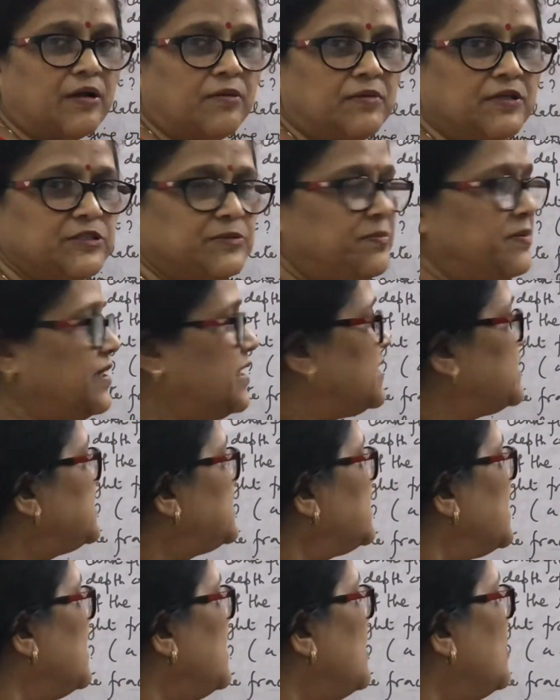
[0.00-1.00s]
is placed
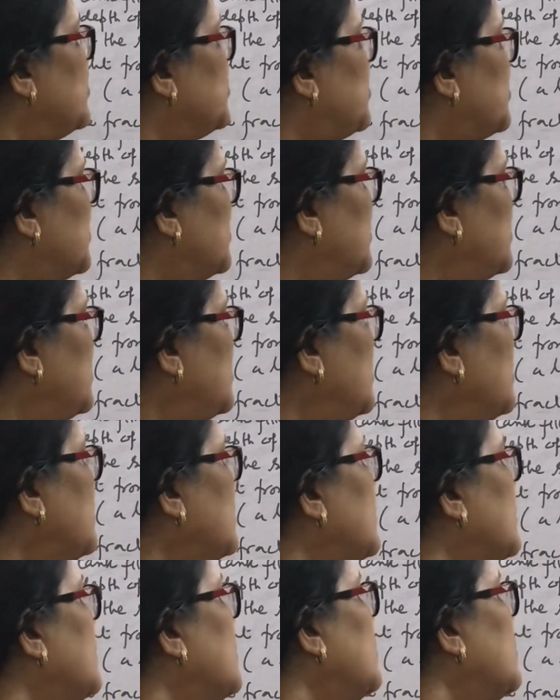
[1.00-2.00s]
through
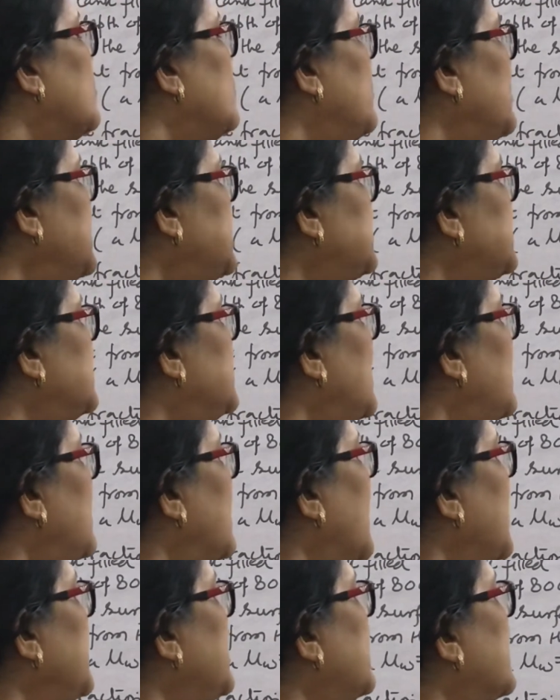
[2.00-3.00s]
which the
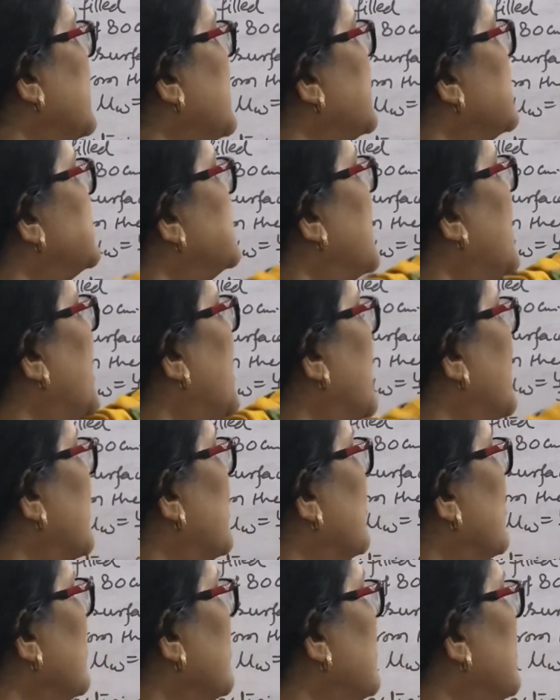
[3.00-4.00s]
light rays are
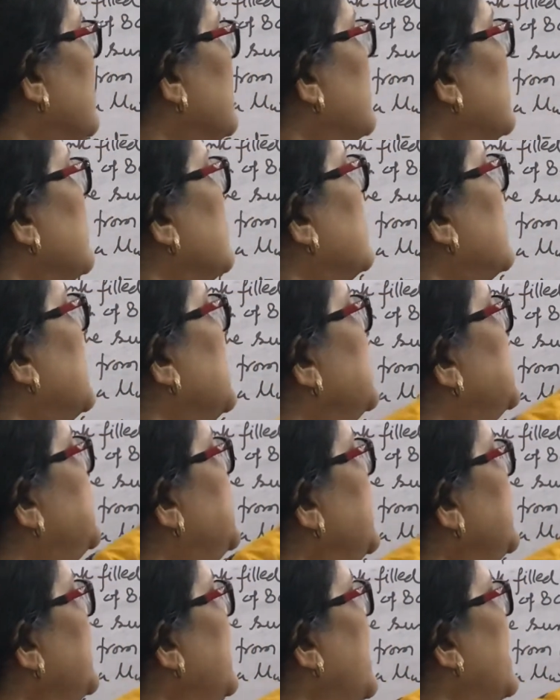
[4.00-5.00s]

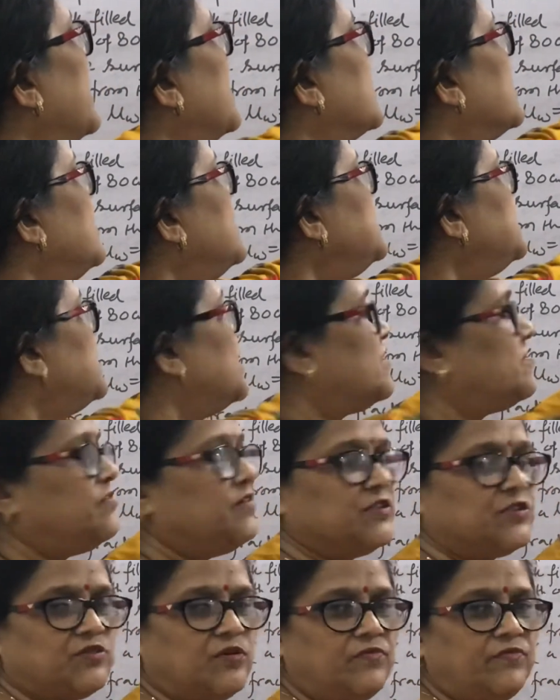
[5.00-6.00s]
reaching at the
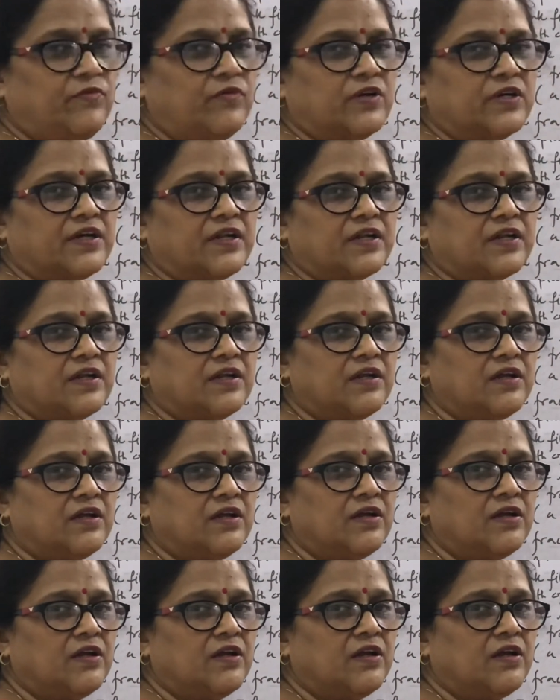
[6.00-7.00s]
surface of water.
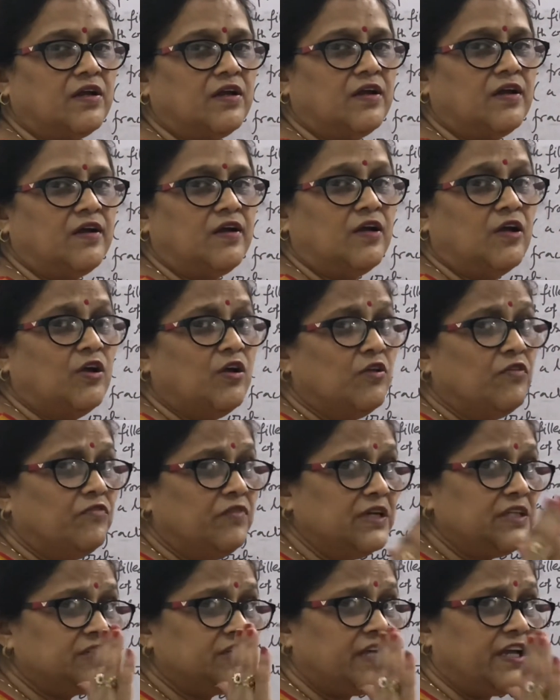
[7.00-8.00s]

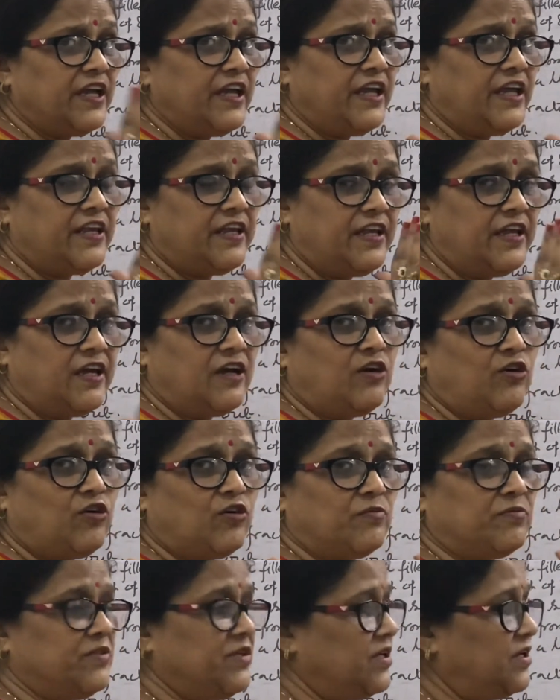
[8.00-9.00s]
Which area
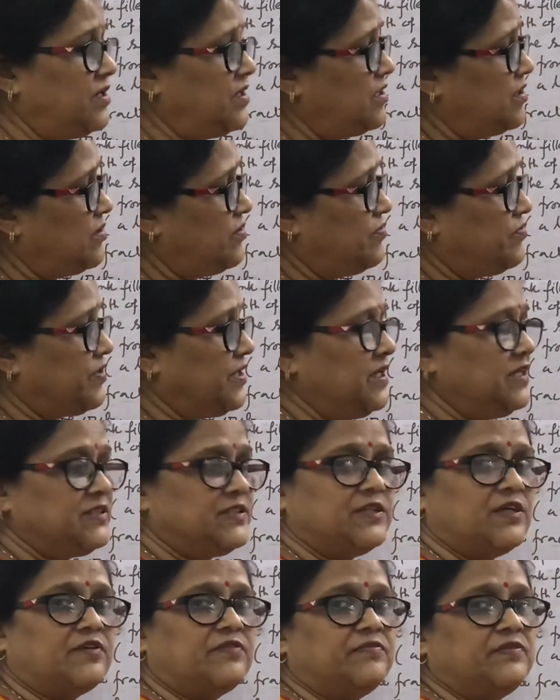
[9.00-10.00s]
of the free
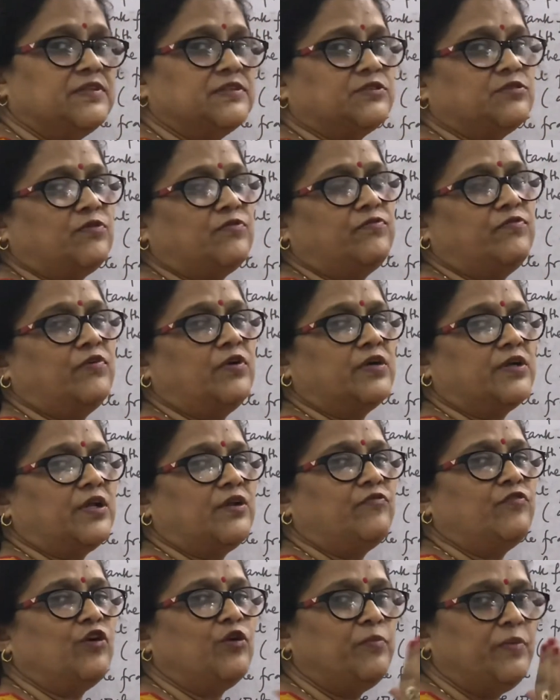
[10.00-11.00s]
surface of water
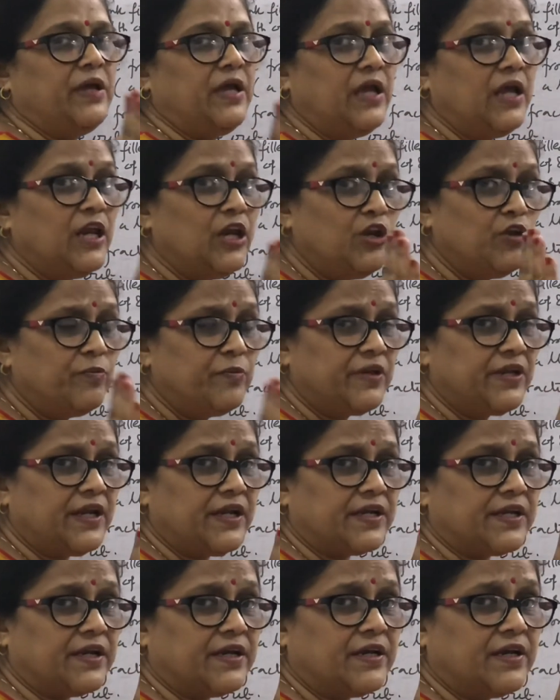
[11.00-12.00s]
will be
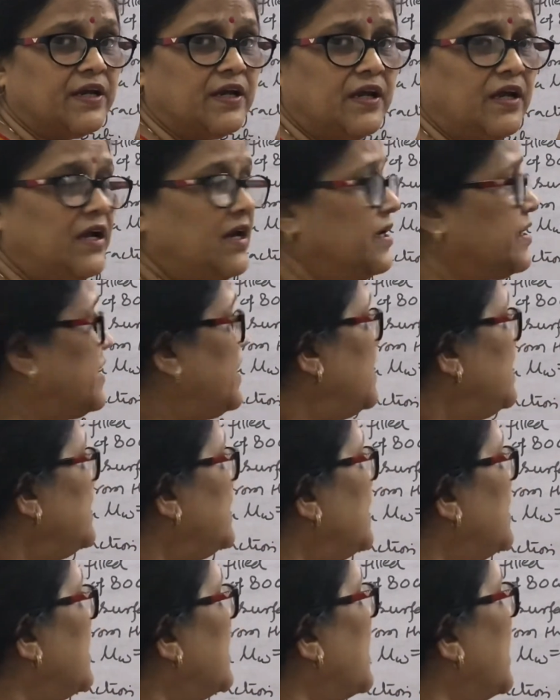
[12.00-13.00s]
illuminated till the
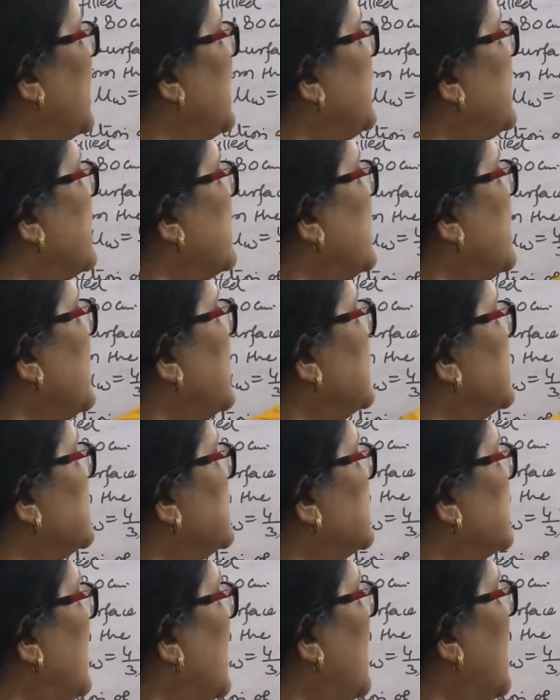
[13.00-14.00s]
light
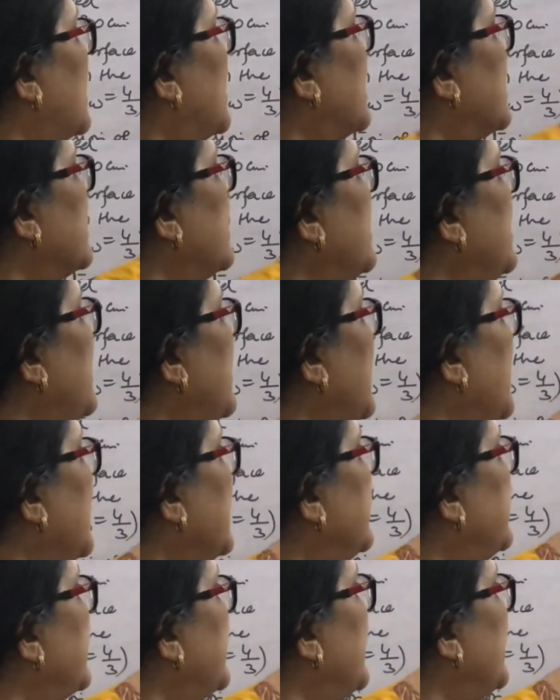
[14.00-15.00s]
rays are
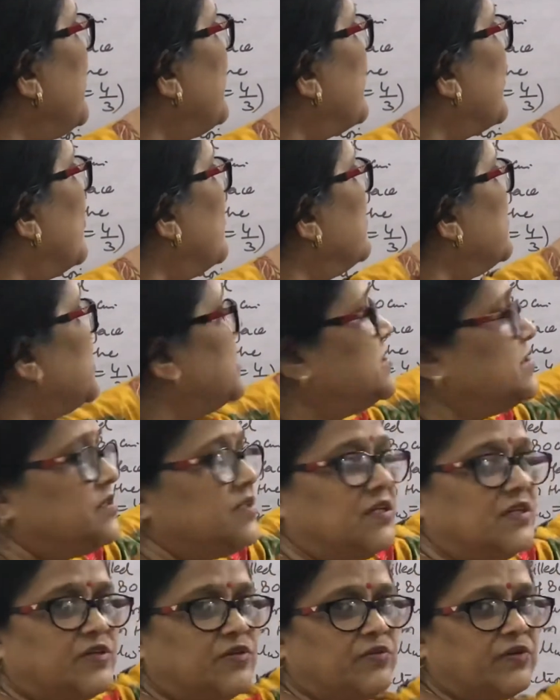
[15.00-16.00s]
entering from denser
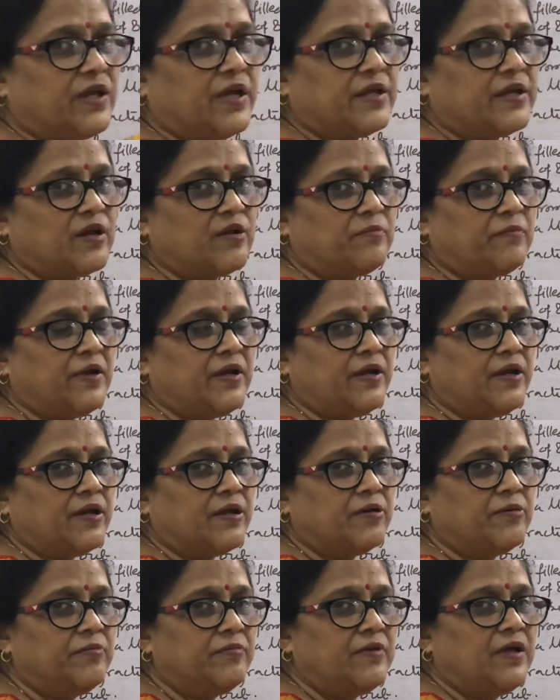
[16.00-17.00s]
to rarer
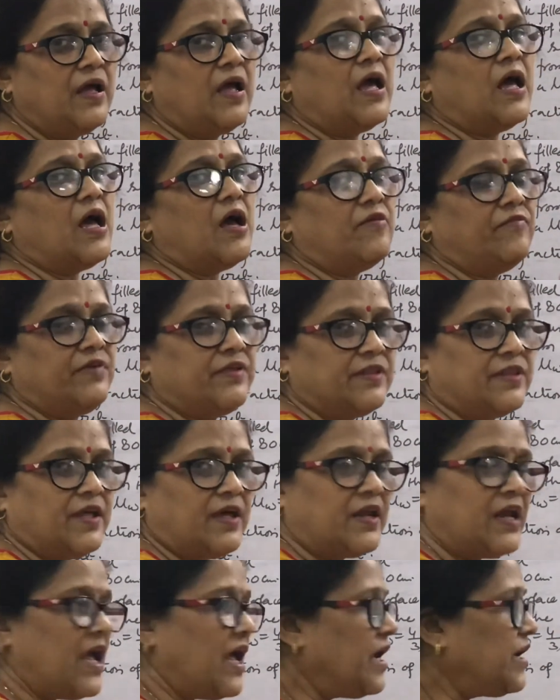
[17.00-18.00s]
medium, having their
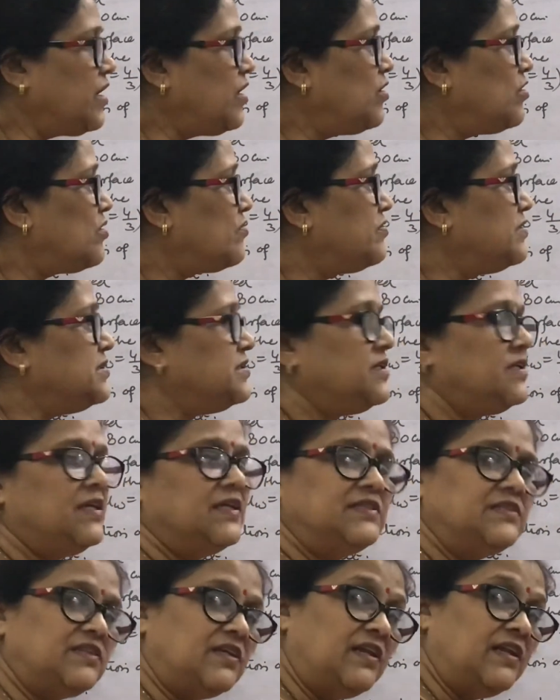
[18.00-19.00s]
angle of
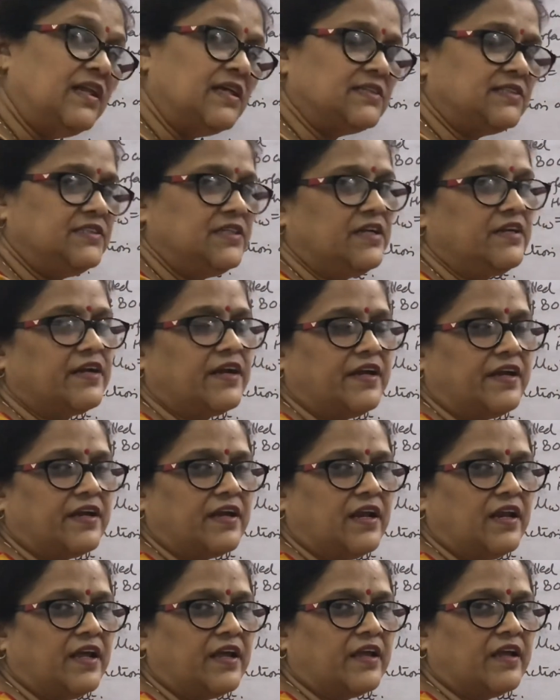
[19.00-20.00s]
incidence less than
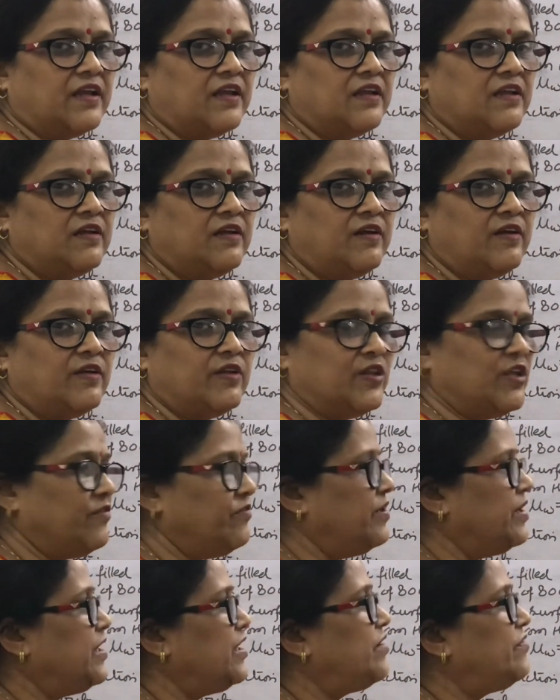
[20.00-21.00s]
critical angle? They
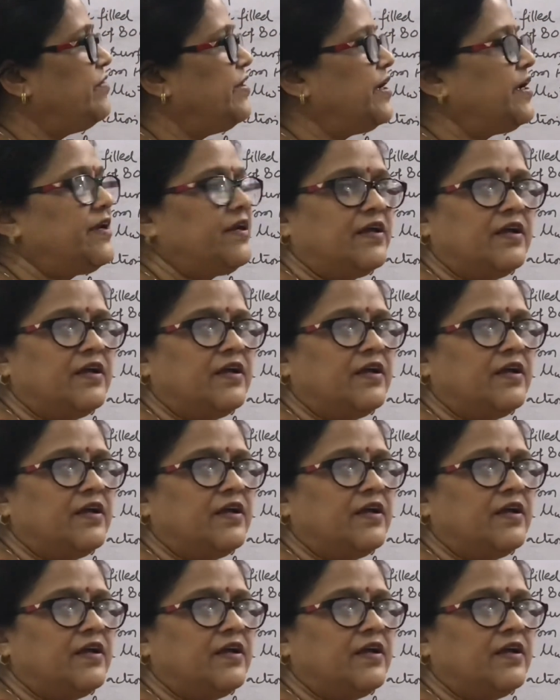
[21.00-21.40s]
will deviate